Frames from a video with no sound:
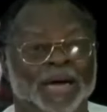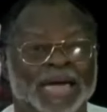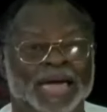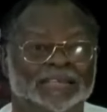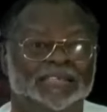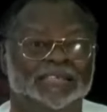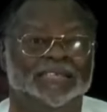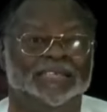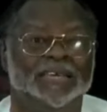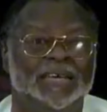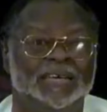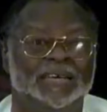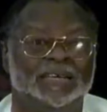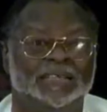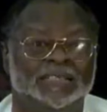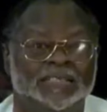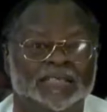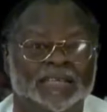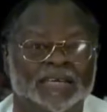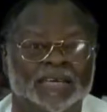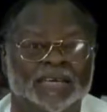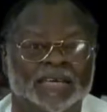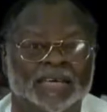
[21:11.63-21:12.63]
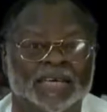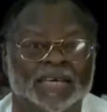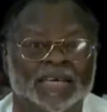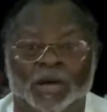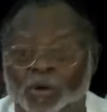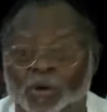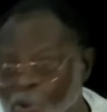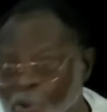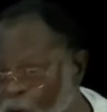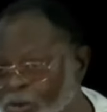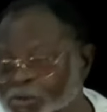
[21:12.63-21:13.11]
8 years,
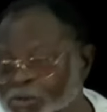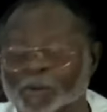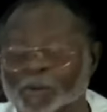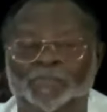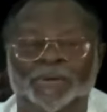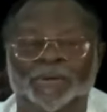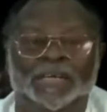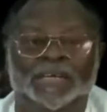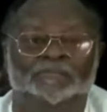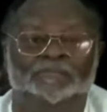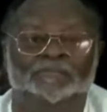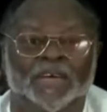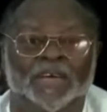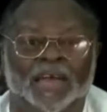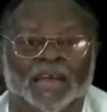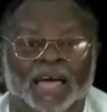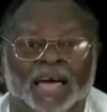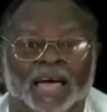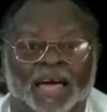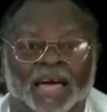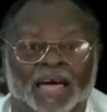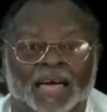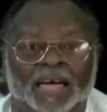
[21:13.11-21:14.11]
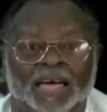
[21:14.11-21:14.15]
he holed up in the villa.